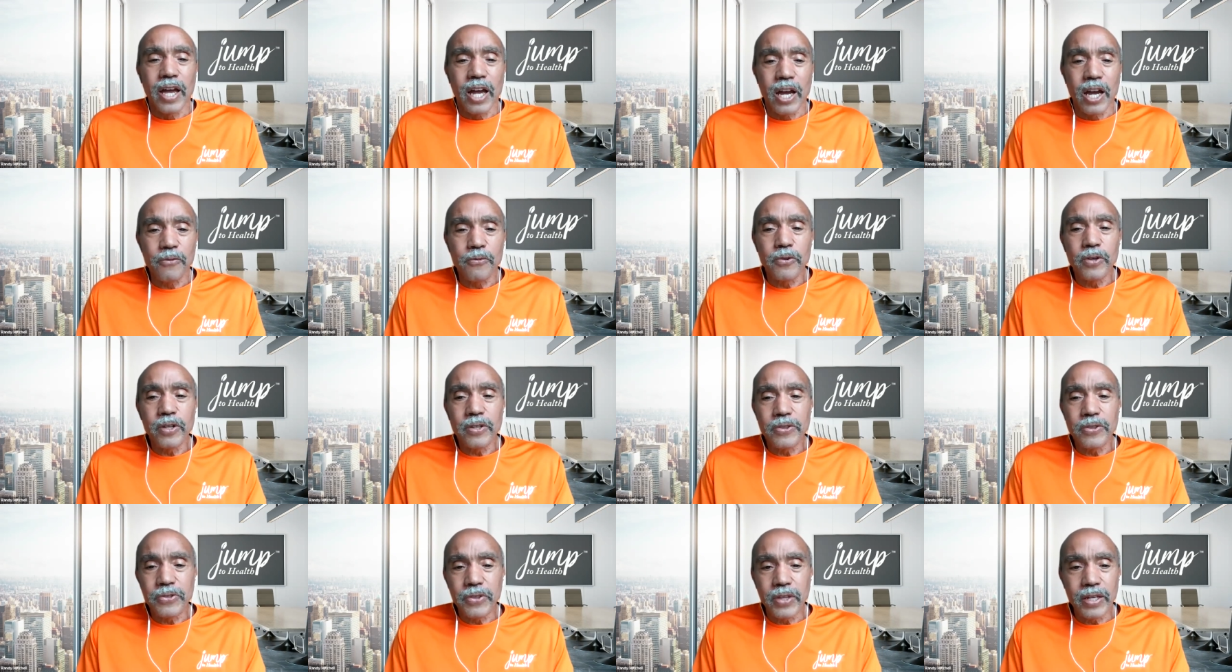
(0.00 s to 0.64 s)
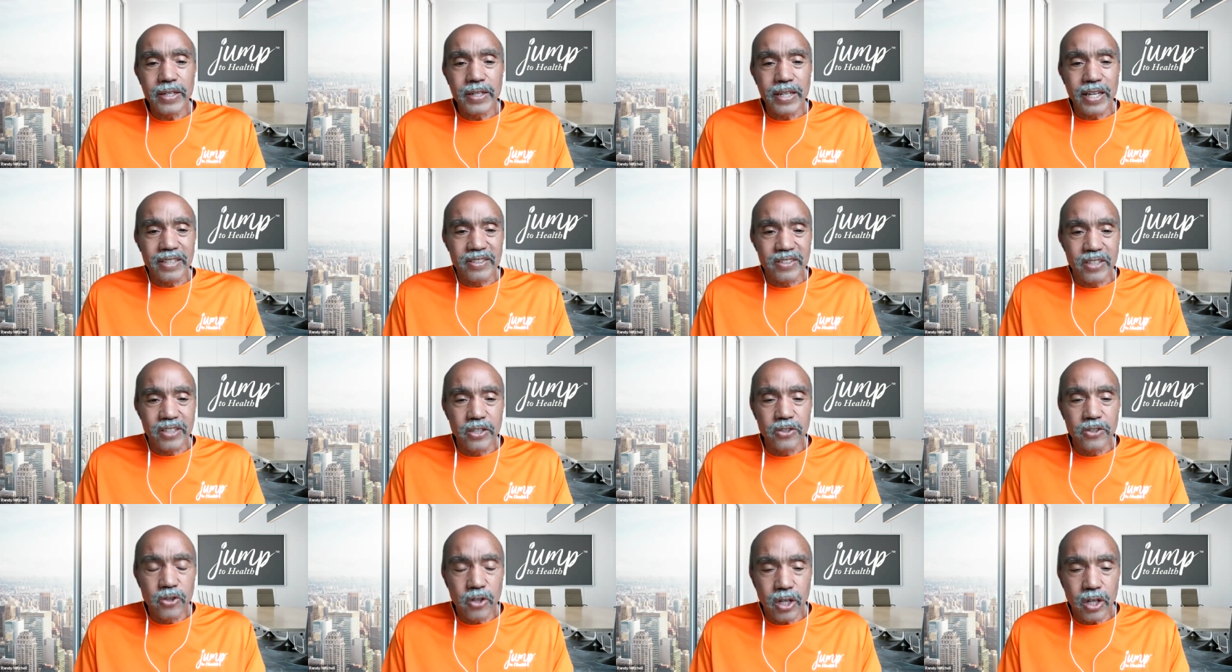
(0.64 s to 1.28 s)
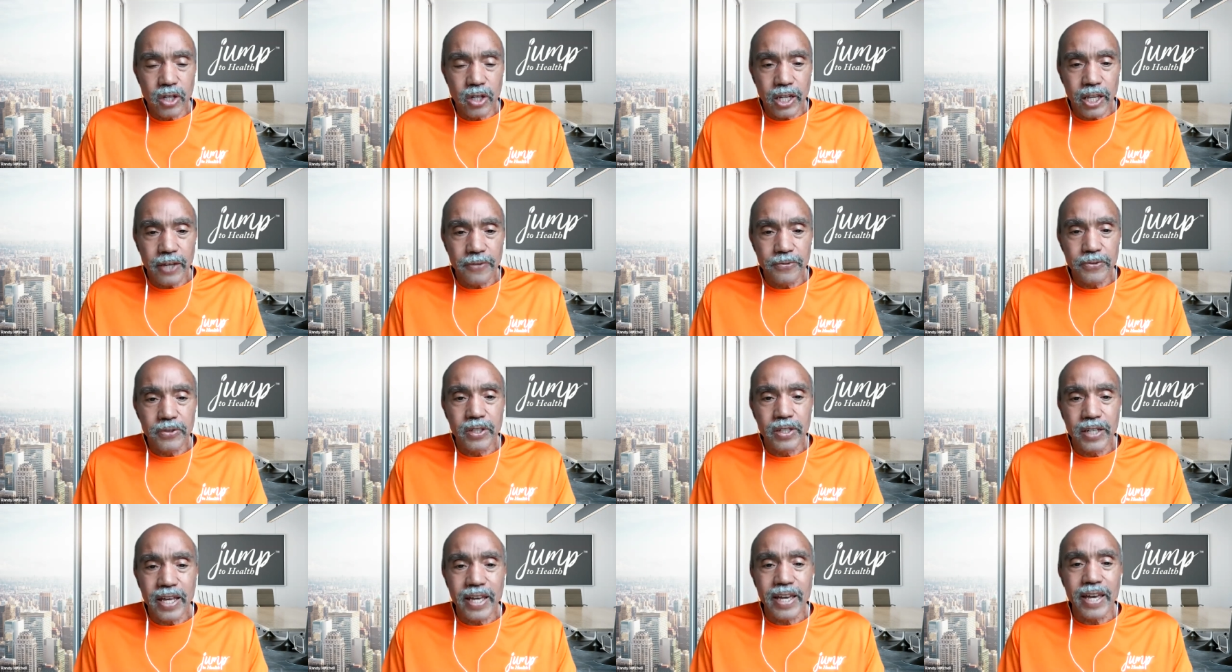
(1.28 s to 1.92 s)
Everything that's in your life
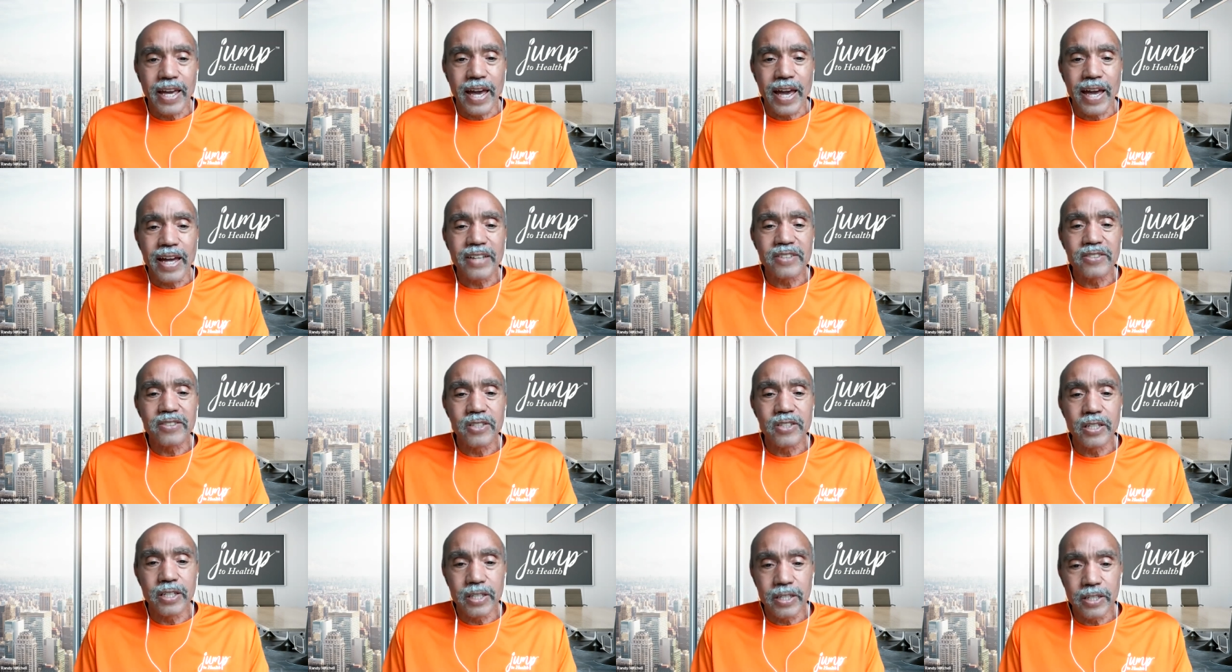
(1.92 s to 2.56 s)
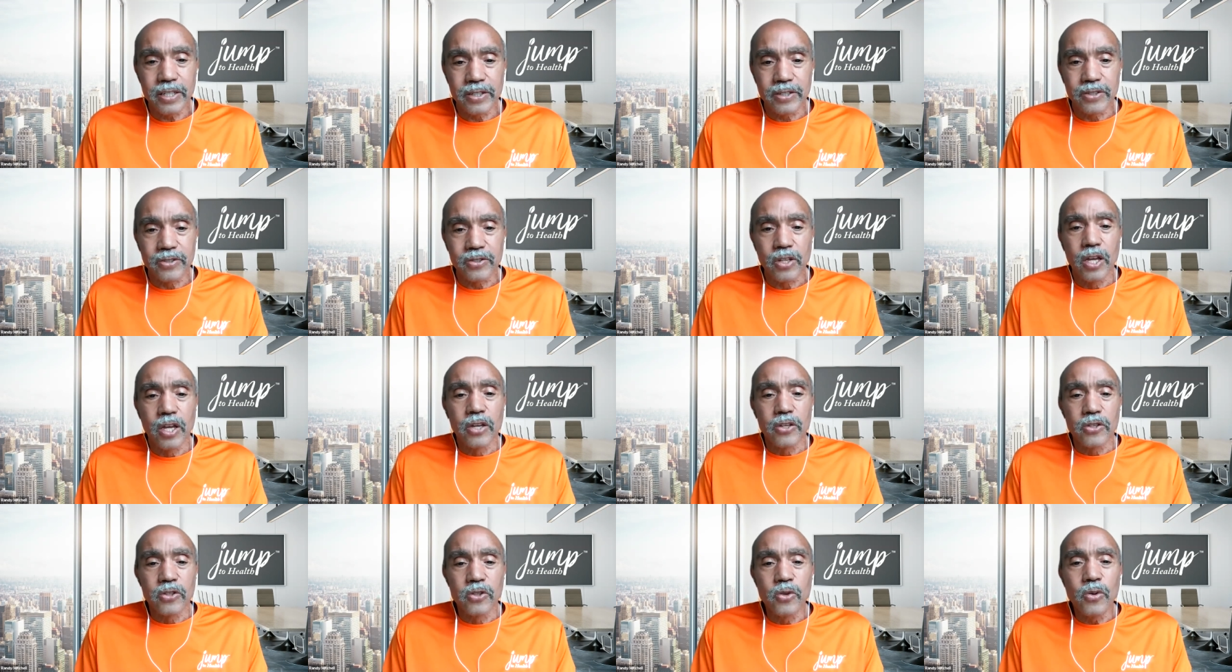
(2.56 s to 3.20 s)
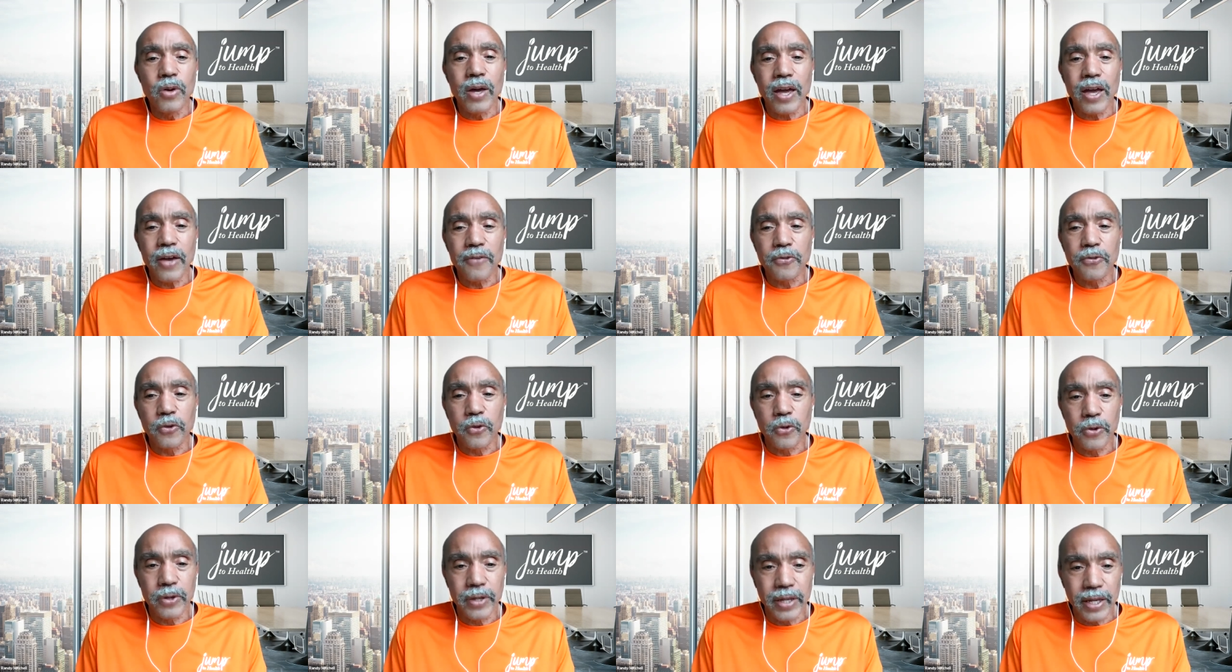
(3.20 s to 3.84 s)
today, as it is, you
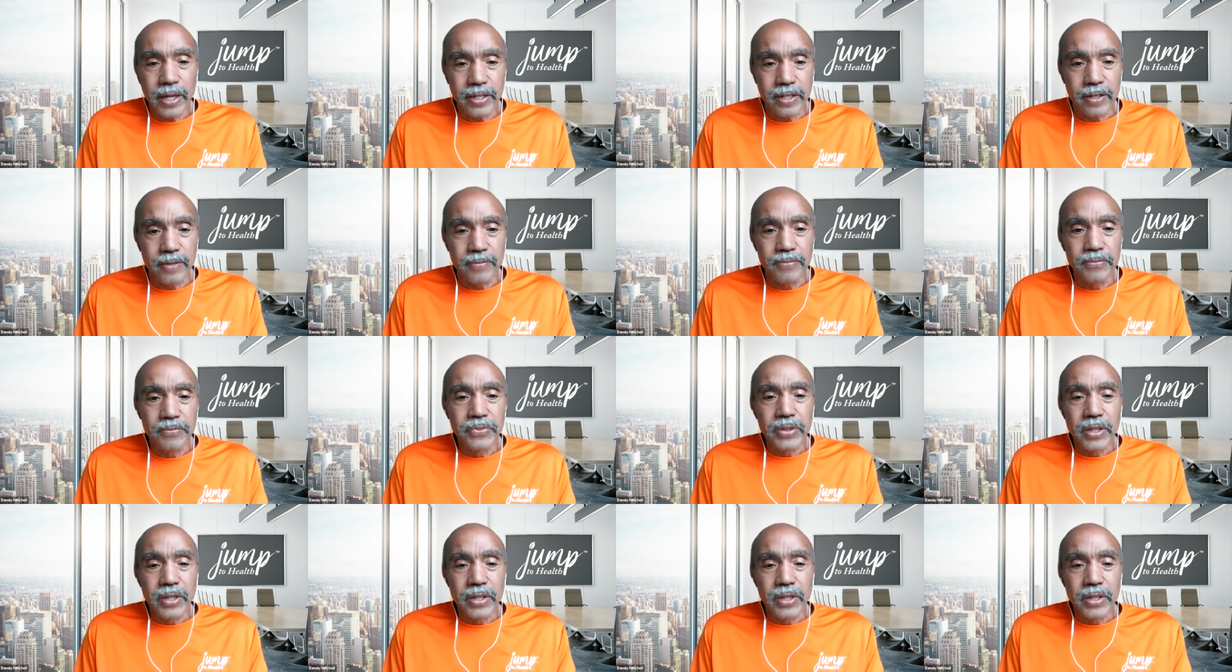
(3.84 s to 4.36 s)
have created.